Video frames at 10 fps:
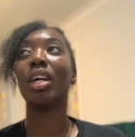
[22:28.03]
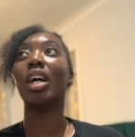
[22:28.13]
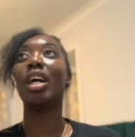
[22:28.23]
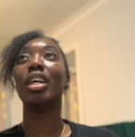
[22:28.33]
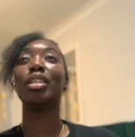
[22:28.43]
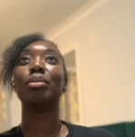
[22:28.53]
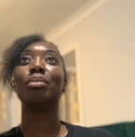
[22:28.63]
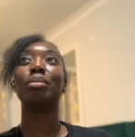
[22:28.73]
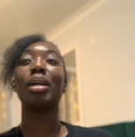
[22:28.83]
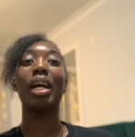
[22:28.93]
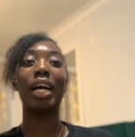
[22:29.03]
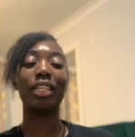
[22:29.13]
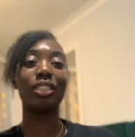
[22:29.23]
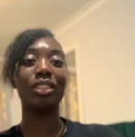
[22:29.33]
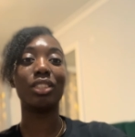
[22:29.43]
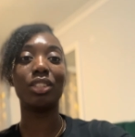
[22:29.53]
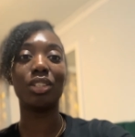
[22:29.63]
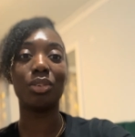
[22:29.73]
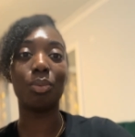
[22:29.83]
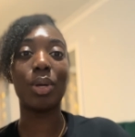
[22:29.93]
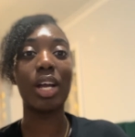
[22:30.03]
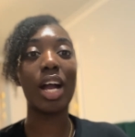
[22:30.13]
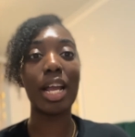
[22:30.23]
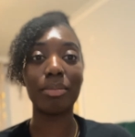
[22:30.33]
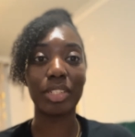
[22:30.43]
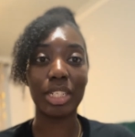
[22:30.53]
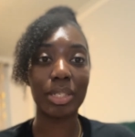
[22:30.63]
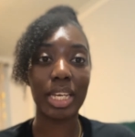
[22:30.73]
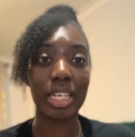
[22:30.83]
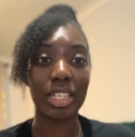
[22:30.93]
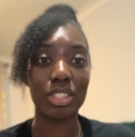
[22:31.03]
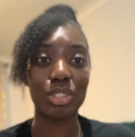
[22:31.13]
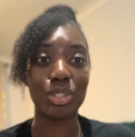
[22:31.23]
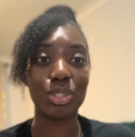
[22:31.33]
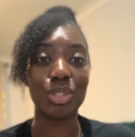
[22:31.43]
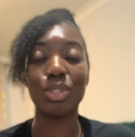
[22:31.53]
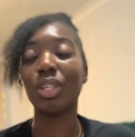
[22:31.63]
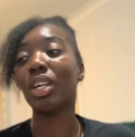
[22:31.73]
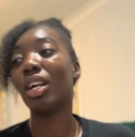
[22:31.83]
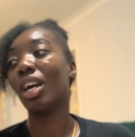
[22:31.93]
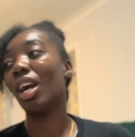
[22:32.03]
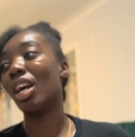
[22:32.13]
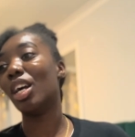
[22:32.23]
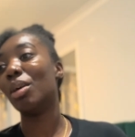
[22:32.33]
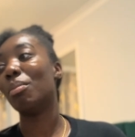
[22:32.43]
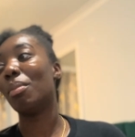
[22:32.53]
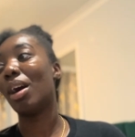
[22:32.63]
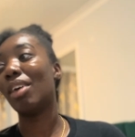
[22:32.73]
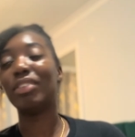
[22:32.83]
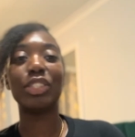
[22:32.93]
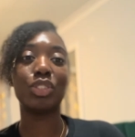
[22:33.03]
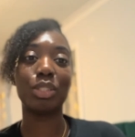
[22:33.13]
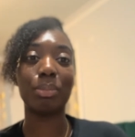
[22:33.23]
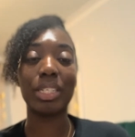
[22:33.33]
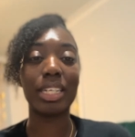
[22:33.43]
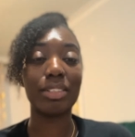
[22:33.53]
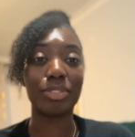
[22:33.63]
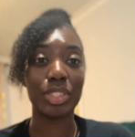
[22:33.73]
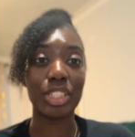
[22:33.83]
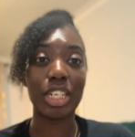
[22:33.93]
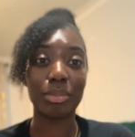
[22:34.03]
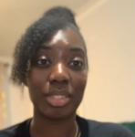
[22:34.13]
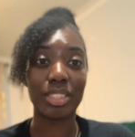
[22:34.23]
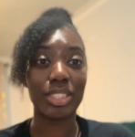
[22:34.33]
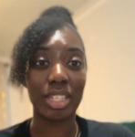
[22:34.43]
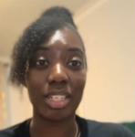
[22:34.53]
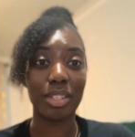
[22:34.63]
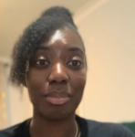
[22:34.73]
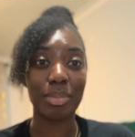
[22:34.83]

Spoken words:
And where I'm relocating to, I've literally been there 3 times this year.